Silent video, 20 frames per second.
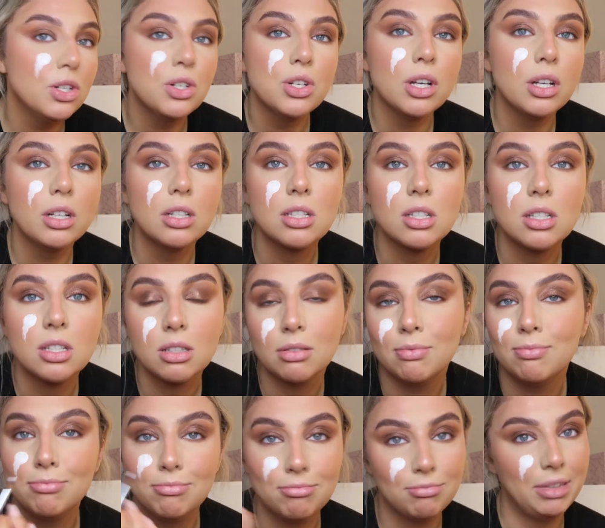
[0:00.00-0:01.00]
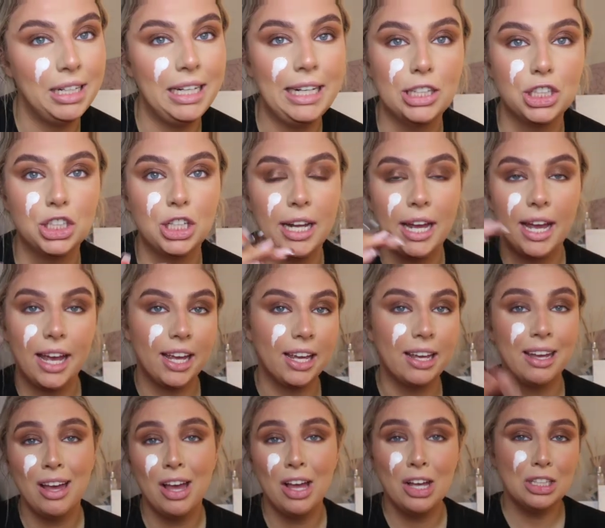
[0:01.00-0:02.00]
Just
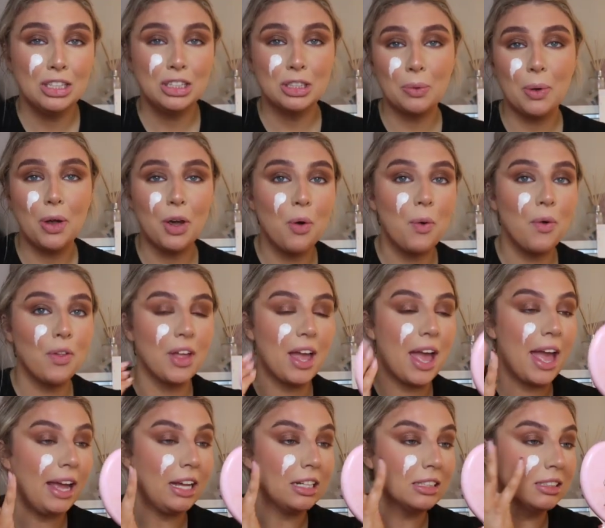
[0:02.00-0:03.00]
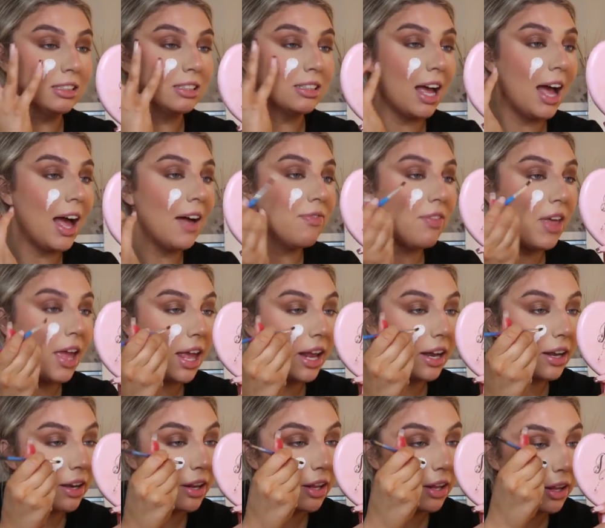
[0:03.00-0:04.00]
literally squiggle at the end and
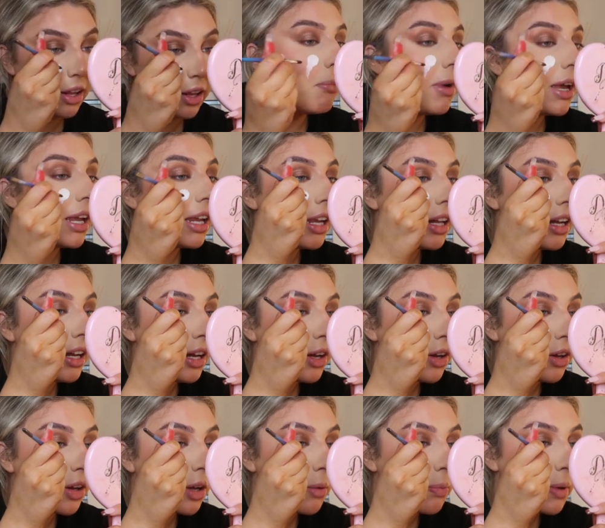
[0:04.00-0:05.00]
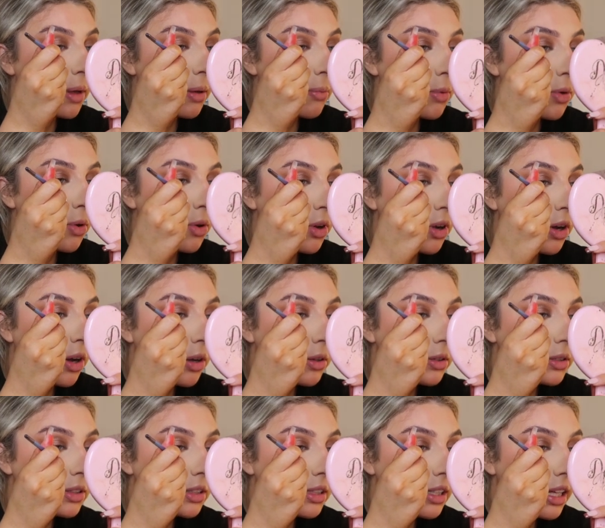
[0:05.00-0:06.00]
then making it look a bit more
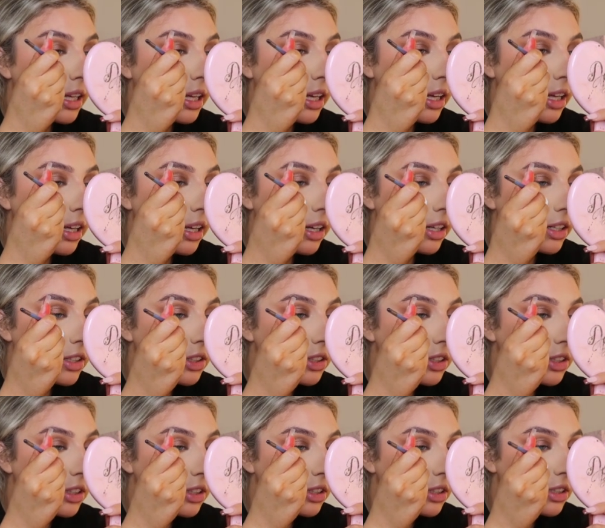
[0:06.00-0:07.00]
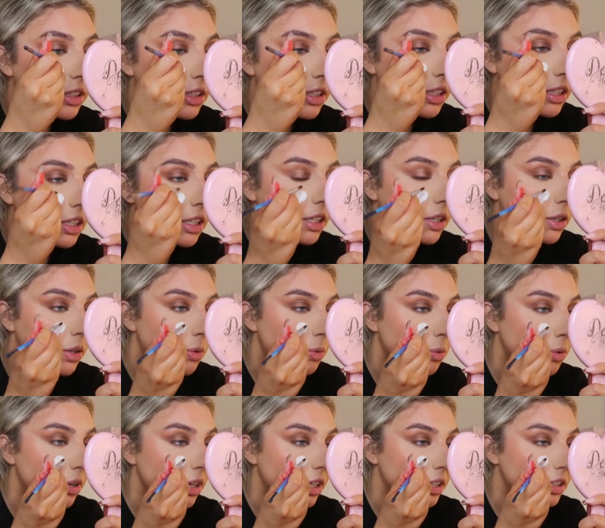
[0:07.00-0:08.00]
ghostly. I just
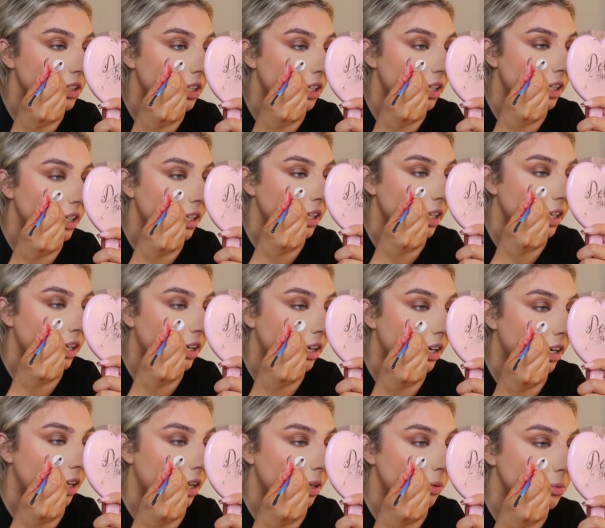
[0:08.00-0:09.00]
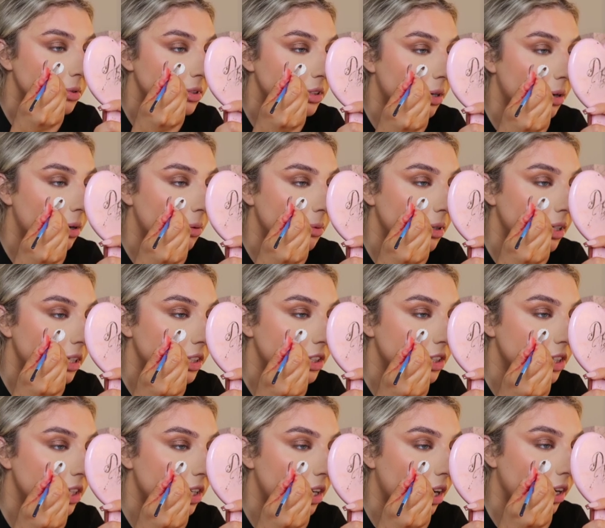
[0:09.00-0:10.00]
want to tidy it up, so I'm
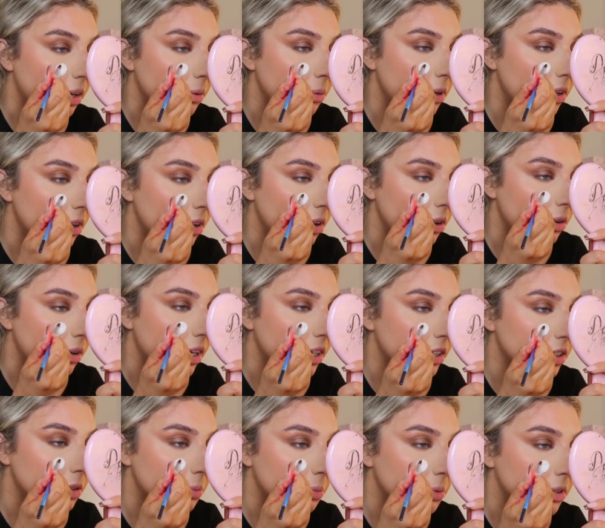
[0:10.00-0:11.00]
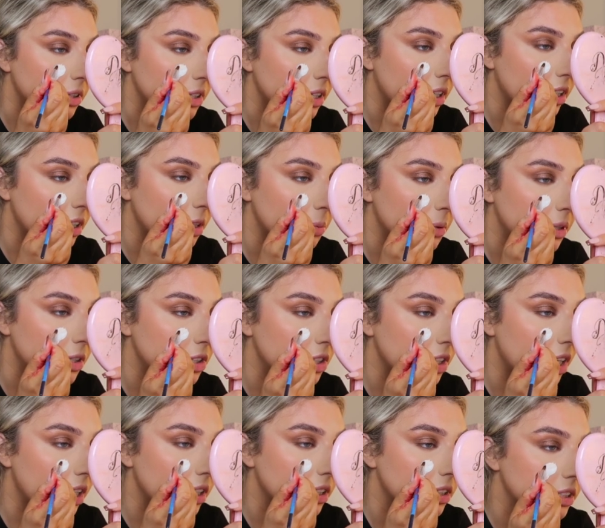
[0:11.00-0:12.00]
literally going in with no extra product but
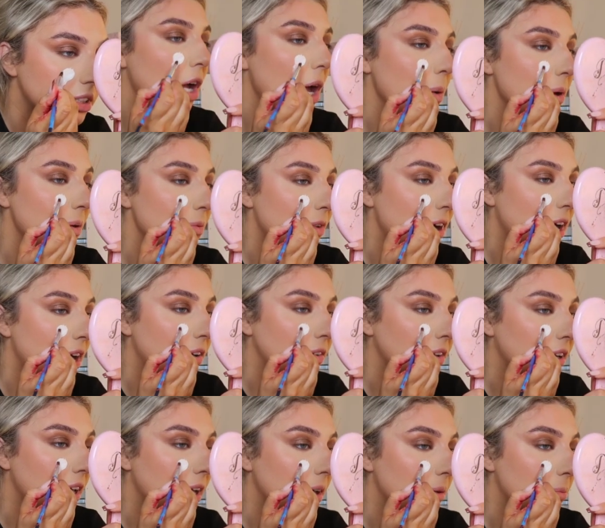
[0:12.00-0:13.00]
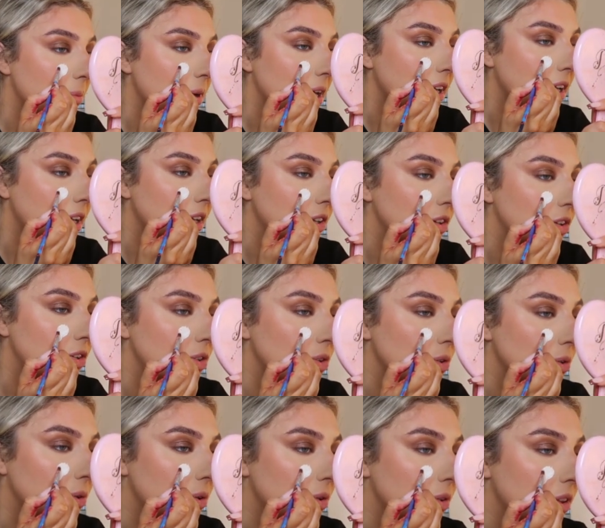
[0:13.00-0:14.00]
just going around it, making
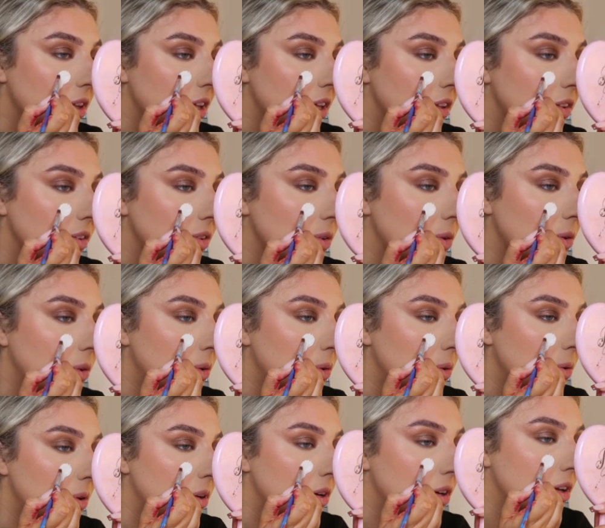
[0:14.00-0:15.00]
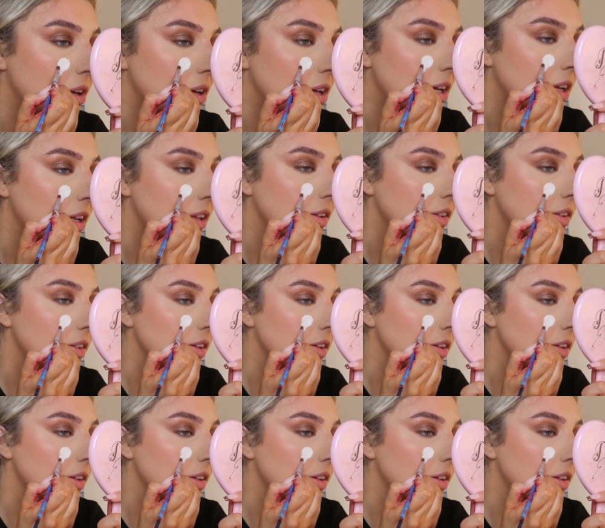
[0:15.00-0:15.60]
sure that it's all nice